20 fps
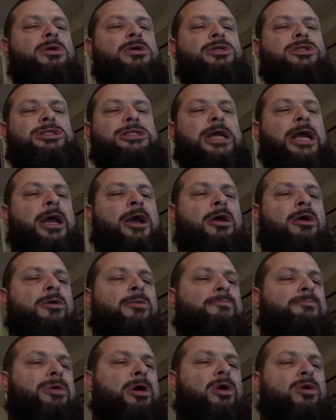share,
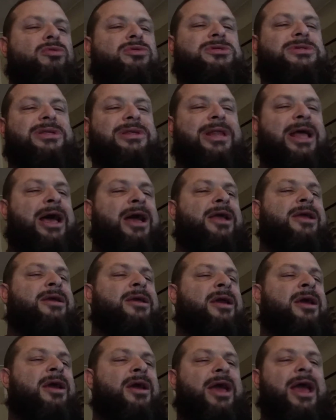post,
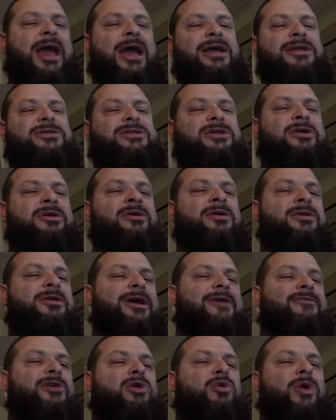like, answer,
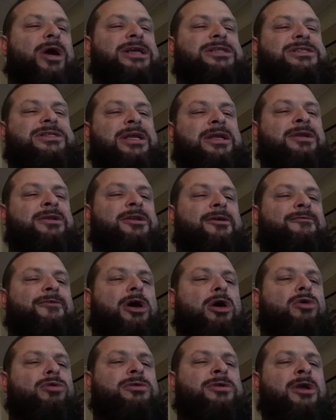never question,
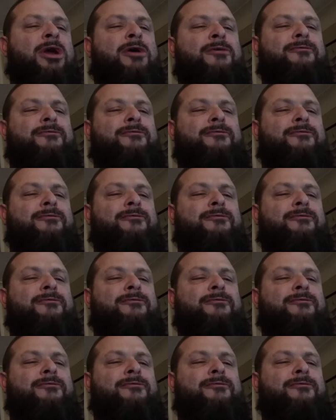devote,